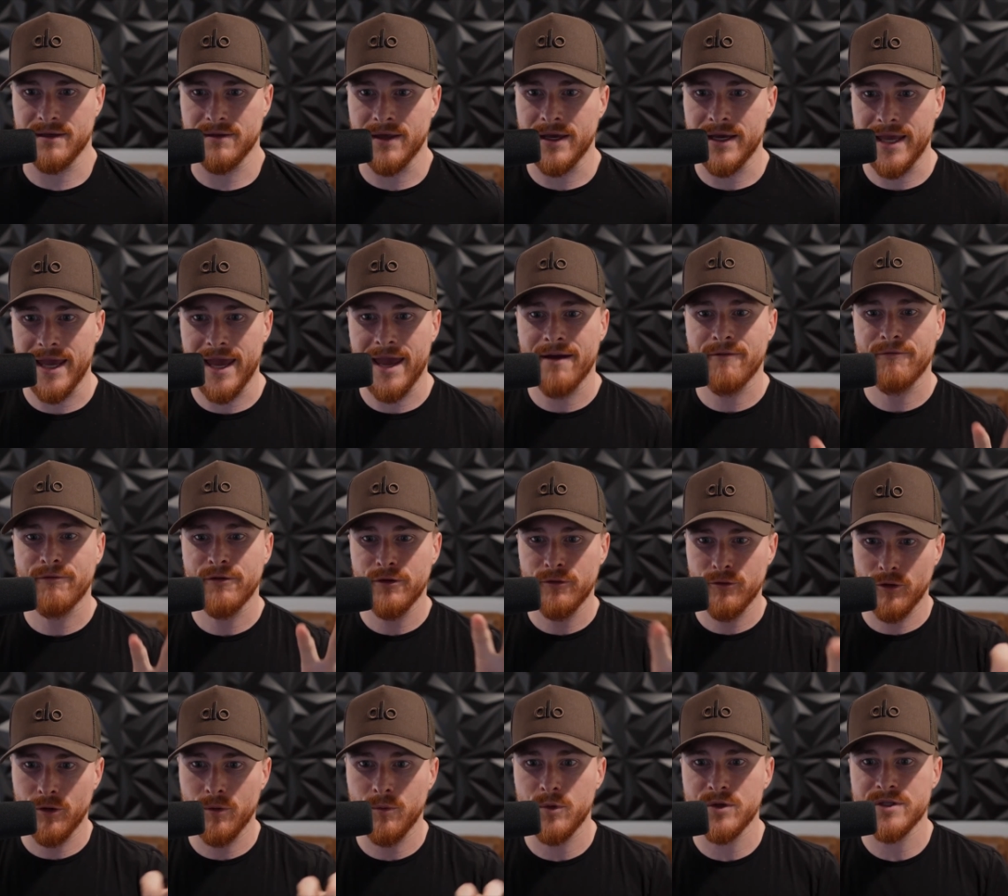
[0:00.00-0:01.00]
Like every
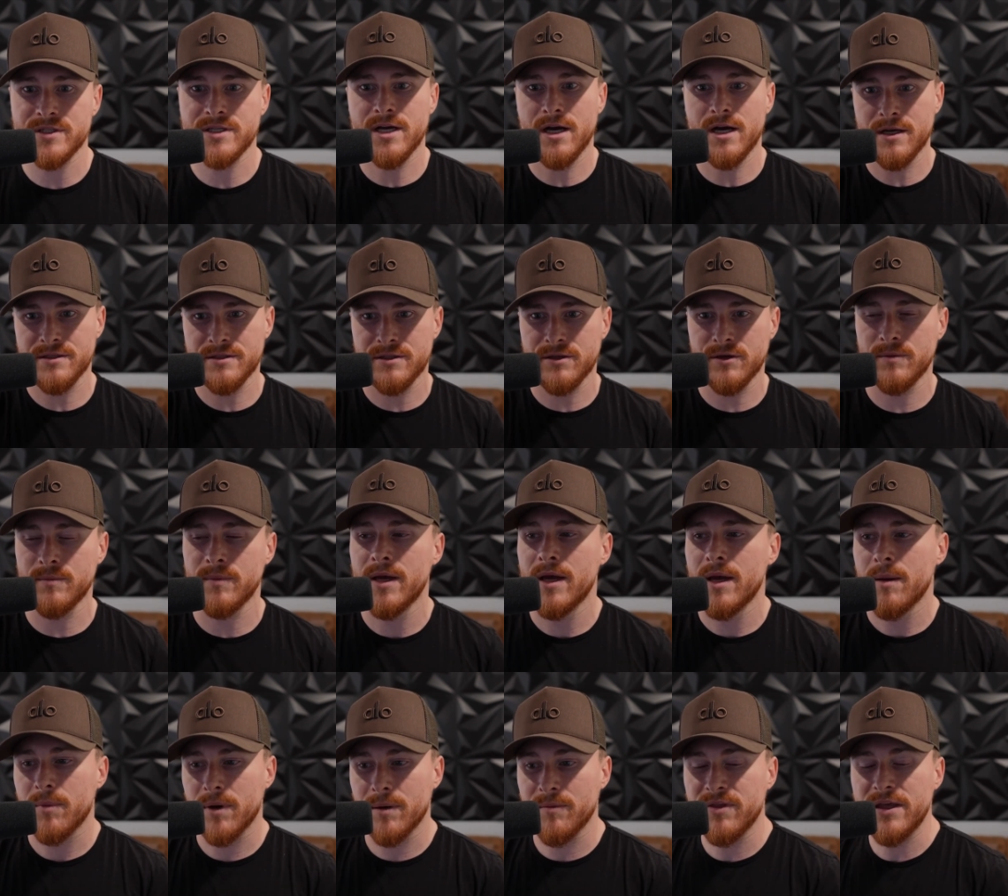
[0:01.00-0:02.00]
room was custom,
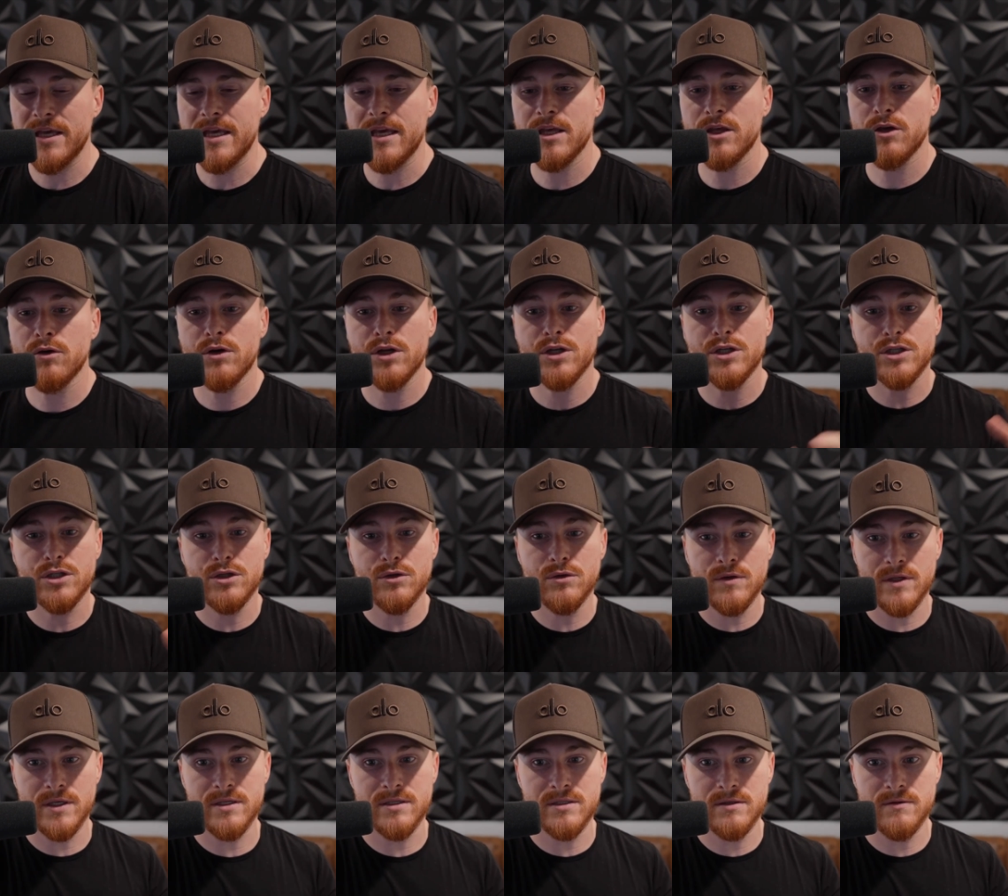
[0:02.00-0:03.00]
but I'm thinking you can do
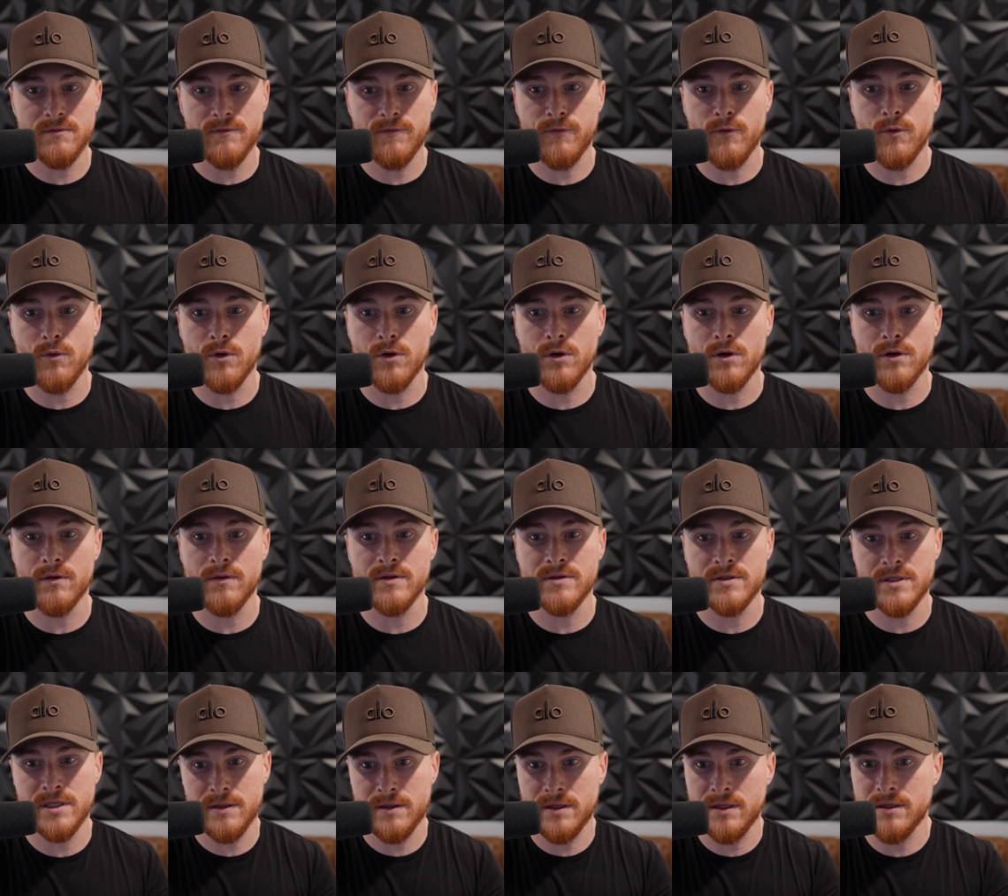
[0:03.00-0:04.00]
this for
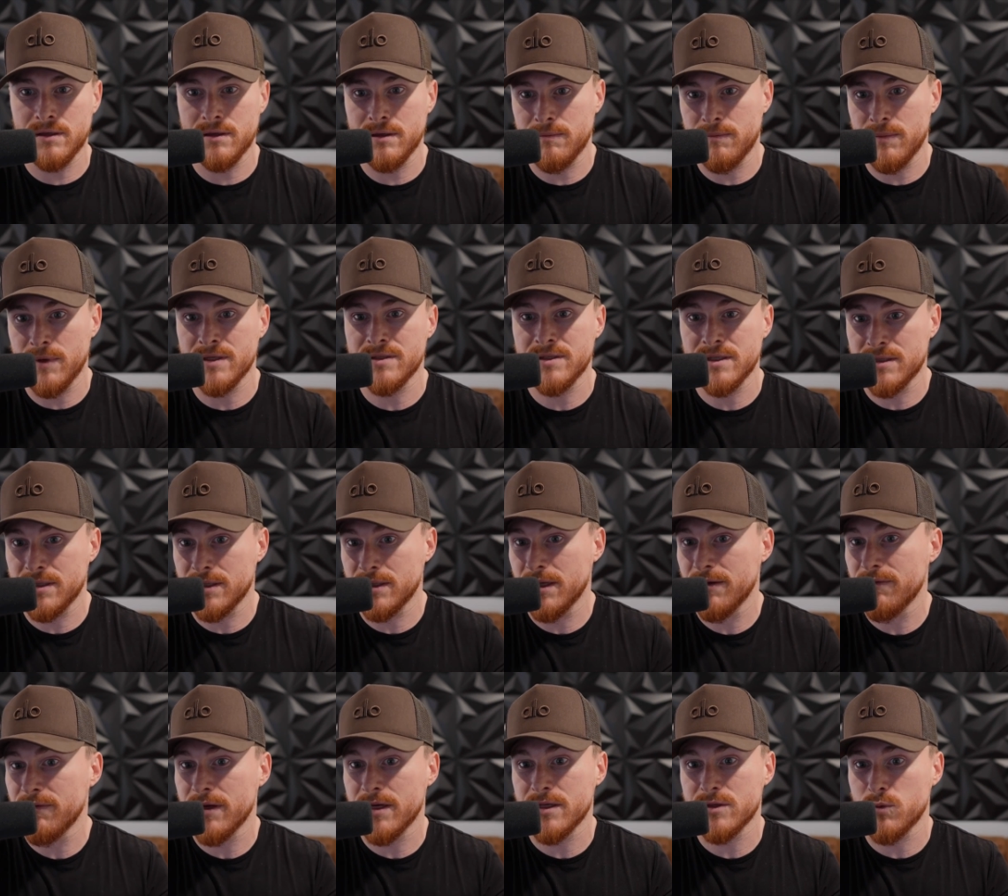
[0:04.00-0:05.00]
the assisted
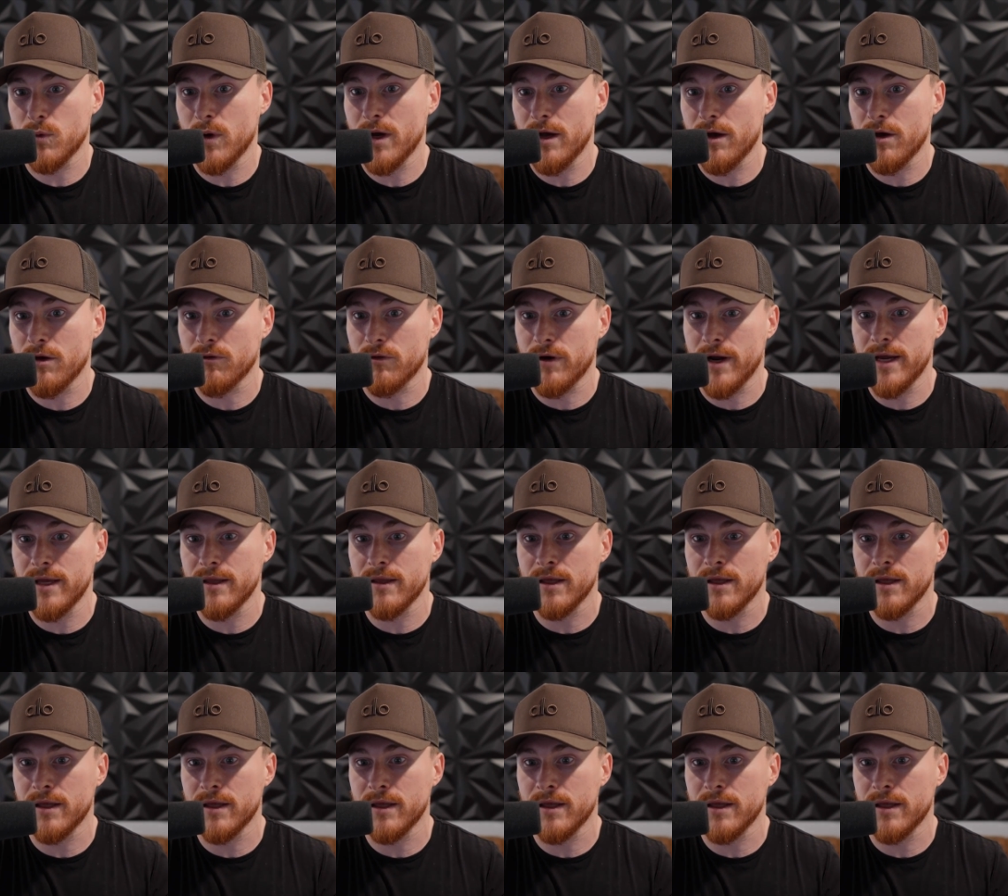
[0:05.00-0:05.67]
living as well, right?